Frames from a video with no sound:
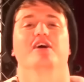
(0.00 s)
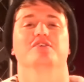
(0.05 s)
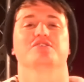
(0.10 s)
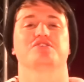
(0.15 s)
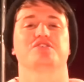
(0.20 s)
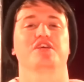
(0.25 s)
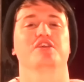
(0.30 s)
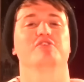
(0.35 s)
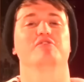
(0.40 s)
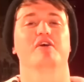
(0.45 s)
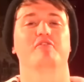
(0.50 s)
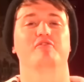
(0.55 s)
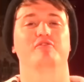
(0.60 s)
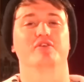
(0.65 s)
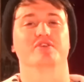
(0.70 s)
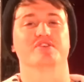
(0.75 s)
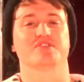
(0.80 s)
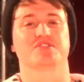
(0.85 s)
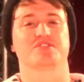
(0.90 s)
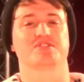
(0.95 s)
Cena
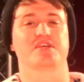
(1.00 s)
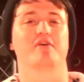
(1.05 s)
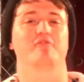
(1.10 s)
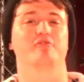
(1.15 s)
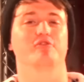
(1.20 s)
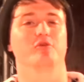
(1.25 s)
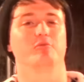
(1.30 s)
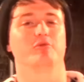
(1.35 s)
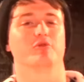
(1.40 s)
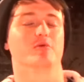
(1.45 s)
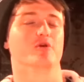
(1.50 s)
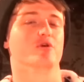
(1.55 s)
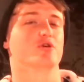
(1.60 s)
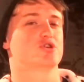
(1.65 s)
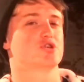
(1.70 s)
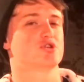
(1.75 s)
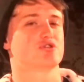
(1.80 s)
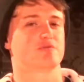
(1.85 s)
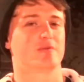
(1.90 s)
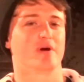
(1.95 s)
referenced several
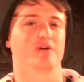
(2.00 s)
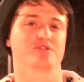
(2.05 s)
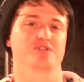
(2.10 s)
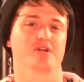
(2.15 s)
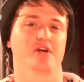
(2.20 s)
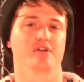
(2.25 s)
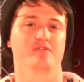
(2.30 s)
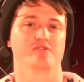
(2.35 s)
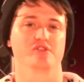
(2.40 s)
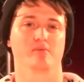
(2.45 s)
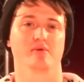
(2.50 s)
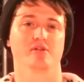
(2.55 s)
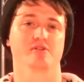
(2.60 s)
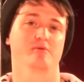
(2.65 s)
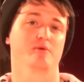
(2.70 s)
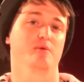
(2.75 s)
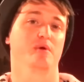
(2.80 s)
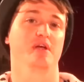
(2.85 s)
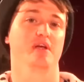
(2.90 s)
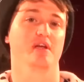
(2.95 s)
promotions from outside of
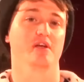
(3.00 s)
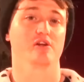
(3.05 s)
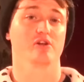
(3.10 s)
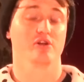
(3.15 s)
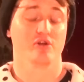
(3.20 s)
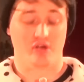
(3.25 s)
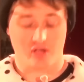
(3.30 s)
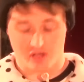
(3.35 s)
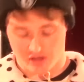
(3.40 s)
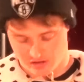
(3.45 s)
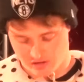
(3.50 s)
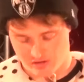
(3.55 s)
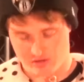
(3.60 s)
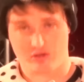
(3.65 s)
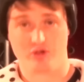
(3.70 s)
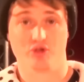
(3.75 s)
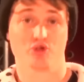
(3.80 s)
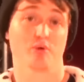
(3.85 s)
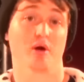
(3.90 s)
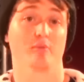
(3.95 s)
WWE, including
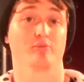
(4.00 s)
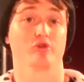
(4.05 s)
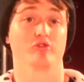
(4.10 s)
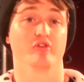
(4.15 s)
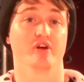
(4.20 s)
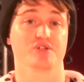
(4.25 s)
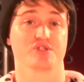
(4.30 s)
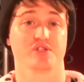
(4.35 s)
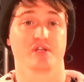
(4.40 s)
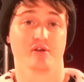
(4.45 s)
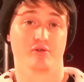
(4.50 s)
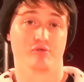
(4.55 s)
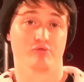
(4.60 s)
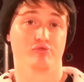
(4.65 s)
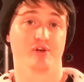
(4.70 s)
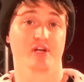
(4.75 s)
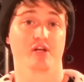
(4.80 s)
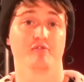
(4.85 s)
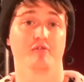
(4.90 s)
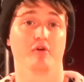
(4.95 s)
New Japan Pro Wrestling,
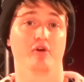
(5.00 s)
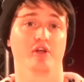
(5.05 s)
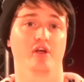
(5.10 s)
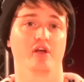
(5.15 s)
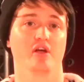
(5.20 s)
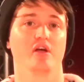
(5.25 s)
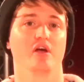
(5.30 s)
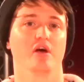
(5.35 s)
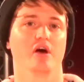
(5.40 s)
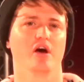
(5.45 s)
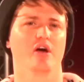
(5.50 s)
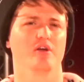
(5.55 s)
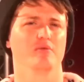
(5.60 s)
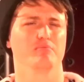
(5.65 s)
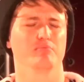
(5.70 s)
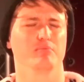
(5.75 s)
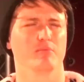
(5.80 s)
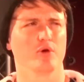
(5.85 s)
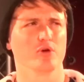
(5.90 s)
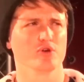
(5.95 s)
Ring of Honor, and
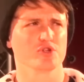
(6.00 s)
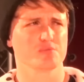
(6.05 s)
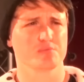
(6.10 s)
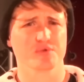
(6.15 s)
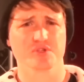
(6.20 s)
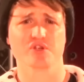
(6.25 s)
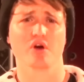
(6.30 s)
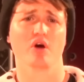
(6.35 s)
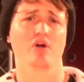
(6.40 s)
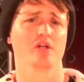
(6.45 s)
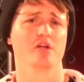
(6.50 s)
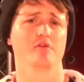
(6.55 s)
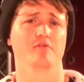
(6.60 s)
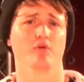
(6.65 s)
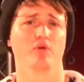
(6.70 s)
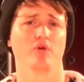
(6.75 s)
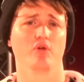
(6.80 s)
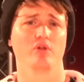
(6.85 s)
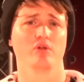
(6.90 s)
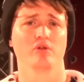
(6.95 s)
most bizarrely of
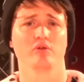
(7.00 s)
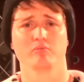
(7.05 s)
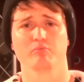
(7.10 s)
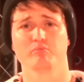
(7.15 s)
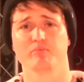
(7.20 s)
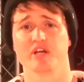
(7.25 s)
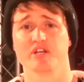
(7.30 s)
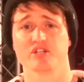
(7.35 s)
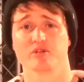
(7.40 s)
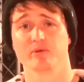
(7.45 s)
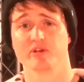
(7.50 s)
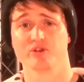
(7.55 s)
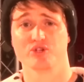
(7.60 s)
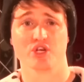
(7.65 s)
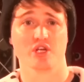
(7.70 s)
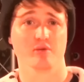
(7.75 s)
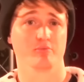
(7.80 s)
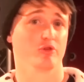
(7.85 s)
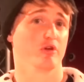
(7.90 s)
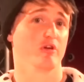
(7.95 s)
all,
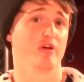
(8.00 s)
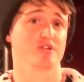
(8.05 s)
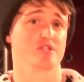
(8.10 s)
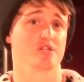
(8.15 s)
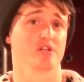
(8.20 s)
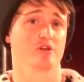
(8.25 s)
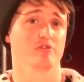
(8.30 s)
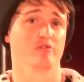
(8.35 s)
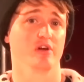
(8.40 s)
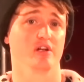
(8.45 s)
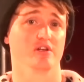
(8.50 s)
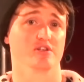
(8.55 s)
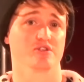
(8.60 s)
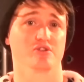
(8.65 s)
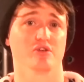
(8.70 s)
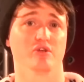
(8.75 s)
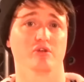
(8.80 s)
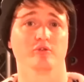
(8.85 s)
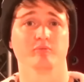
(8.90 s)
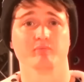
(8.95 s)
PWG, Pro Wrestling Guerrilla.
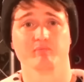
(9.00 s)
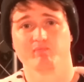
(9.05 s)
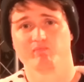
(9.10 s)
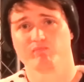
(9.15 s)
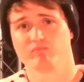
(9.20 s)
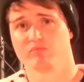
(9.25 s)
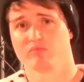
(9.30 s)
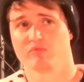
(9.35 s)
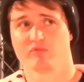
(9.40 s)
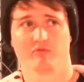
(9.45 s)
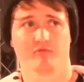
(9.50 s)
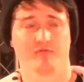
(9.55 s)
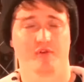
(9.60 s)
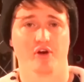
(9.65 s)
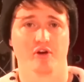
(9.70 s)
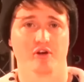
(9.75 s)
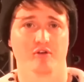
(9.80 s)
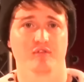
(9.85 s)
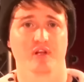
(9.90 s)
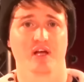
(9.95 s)
So,
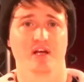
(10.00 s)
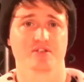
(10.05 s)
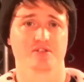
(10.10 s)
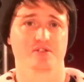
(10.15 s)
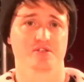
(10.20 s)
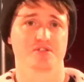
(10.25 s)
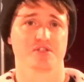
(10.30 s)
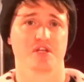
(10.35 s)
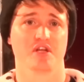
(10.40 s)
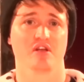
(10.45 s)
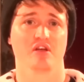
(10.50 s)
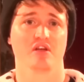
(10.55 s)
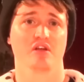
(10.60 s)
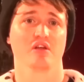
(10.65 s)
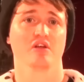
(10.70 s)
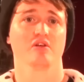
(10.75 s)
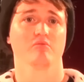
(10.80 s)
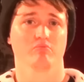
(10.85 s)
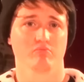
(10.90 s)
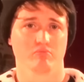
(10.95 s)
fair enough, lads.
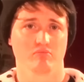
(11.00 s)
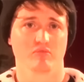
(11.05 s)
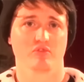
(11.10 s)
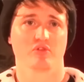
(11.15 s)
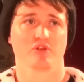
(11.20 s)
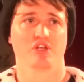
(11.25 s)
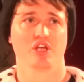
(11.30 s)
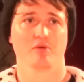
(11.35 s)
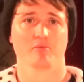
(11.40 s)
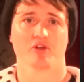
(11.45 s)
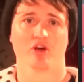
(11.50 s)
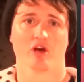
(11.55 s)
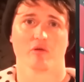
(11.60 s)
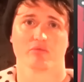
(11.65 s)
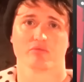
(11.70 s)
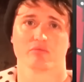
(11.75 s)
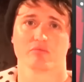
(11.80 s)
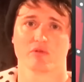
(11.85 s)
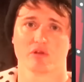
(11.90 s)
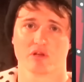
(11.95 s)
Cena, keep it up.
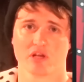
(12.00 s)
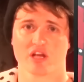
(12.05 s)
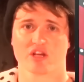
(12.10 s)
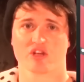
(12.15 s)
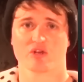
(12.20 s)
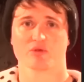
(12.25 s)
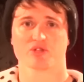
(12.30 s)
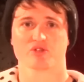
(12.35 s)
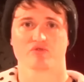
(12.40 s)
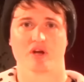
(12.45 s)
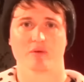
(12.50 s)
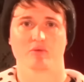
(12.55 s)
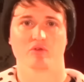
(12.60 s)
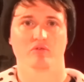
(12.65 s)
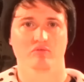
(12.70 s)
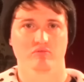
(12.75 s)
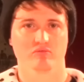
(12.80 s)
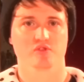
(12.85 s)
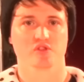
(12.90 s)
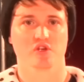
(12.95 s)
I like you as a rebel.
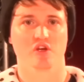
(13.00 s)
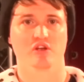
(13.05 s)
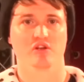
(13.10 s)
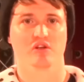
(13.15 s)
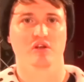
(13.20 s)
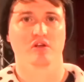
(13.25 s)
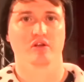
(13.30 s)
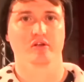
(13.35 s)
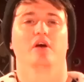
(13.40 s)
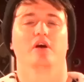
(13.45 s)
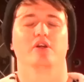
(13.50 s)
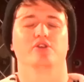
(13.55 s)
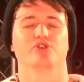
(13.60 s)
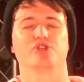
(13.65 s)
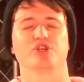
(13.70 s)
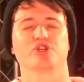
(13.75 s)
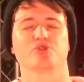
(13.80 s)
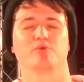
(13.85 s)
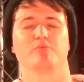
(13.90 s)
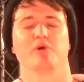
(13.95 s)
It's good. And
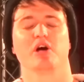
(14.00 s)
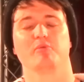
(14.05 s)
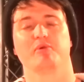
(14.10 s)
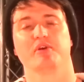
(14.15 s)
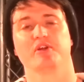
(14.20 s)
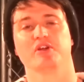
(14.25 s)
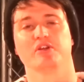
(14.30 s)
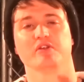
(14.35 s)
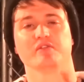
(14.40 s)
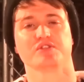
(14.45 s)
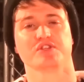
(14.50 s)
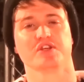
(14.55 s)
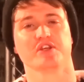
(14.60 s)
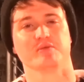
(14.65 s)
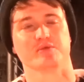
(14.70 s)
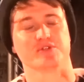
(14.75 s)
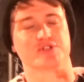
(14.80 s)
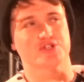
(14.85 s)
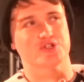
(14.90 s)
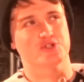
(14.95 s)
just when my opinion of
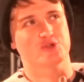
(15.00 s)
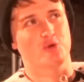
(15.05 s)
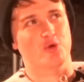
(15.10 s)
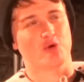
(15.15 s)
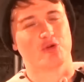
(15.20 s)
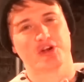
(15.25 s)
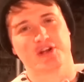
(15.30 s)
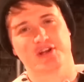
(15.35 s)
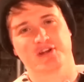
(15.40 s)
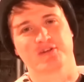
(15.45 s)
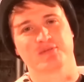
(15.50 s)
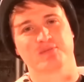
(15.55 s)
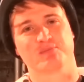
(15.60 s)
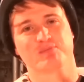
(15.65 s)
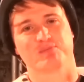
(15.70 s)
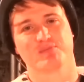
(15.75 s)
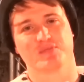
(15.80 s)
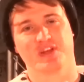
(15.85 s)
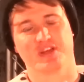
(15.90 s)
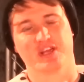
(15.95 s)
Cena was soaring,
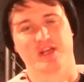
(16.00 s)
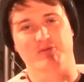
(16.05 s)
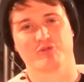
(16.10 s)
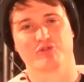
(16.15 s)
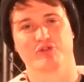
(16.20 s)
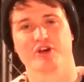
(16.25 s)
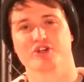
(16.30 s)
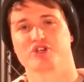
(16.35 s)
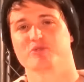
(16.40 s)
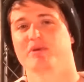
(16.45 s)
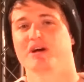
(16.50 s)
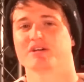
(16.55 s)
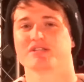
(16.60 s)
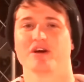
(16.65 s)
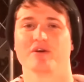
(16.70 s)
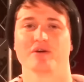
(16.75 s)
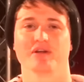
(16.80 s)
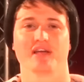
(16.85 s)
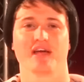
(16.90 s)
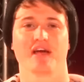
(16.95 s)
came crashing back
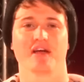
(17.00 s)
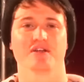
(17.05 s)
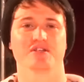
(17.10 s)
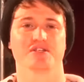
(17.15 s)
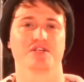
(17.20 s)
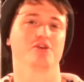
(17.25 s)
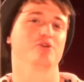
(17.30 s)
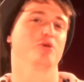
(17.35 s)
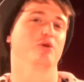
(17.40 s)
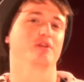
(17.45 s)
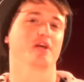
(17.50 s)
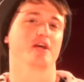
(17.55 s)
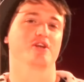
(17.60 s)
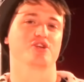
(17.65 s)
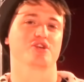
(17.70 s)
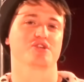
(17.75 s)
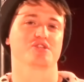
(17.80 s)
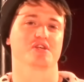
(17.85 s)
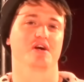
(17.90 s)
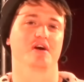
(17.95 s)
down again as he called
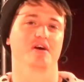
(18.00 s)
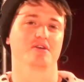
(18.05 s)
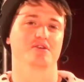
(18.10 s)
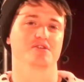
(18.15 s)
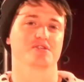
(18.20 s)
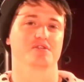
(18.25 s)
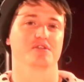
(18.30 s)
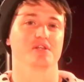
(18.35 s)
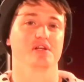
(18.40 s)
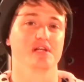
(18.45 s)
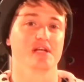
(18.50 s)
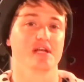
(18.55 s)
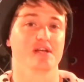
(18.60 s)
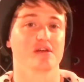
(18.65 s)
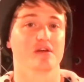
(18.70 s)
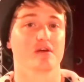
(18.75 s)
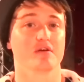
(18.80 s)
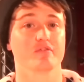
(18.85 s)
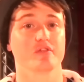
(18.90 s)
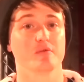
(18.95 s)
AJ Styles the
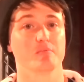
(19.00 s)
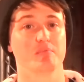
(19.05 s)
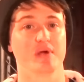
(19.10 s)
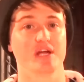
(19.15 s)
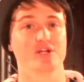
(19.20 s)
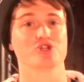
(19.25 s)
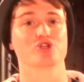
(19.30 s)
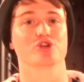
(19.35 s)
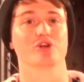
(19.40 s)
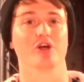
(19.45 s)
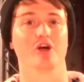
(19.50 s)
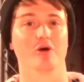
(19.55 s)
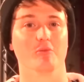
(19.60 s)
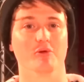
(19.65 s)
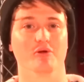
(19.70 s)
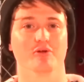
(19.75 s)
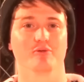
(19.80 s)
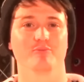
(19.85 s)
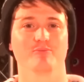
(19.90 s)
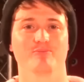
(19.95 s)
leader of the bitch club.
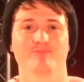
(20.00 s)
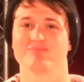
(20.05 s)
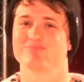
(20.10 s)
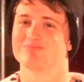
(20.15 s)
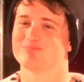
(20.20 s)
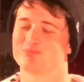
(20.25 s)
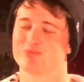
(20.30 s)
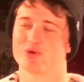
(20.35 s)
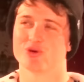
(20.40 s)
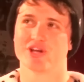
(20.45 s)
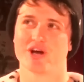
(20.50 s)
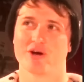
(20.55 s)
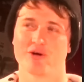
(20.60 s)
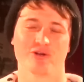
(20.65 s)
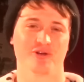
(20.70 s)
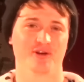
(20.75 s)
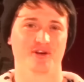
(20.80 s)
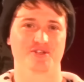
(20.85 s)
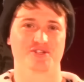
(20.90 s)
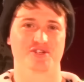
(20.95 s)
Wonder how
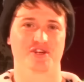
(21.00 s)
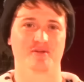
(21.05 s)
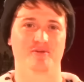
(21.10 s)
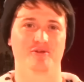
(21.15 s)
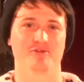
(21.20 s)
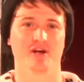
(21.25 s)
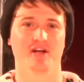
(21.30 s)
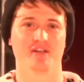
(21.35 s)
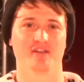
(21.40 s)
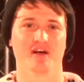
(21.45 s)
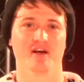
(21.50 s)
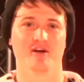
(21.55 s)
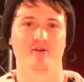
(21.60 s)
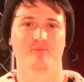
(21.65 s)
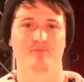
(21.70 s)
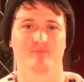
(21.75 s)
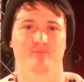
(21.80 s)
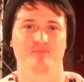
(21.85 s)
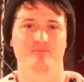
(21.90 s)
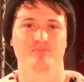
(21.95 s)
long it took him to write that.
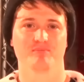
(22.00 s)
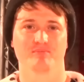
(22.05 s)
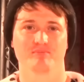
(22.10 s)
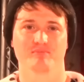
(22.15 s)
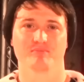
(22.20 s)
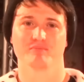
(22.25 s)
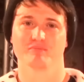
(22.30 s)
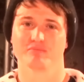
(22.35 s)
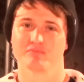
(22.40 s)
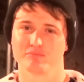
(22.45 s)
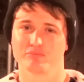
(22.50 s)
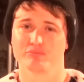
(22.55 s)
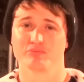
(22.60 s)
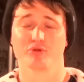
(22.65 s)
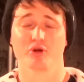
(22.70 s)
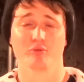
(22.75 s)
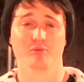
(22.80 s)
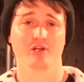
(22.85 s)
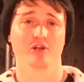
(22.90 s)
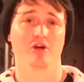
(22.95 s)

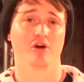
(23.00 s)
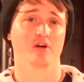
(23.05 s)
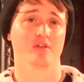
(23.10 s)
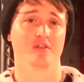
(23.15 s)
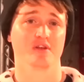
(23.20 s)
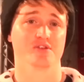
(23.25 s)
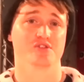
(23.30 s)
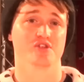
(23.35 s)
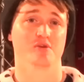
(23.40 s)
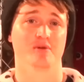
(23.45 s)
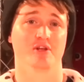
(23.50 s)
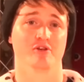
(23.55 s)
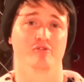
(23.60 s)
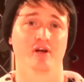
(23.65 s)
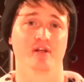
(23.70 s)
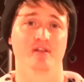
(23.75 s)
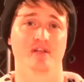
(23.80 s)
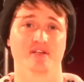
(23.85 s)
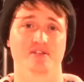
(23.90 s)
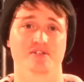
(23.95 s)
Probably longer than it took me to
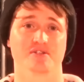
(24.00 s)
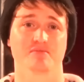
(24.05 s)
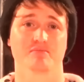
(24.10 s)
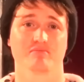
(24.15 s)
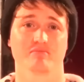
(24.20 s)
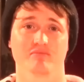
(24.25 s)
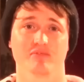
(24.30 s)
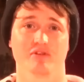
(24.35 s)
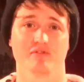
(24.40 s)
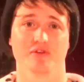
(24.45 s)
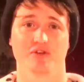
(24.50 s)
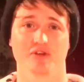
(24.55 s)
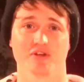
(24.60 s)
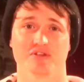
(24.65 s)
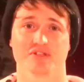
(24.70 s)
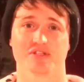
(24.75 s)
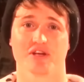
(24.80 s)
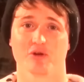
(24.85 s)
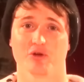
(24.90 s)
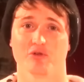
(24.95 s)
write this, if you
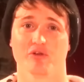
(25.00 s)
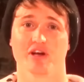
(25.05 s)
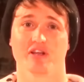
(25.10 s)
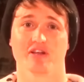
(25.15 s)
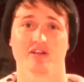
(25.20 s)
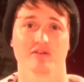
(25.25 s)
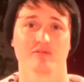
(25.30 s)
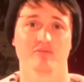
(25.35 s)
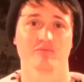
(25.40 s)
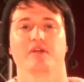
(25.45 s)
couldn't tell already.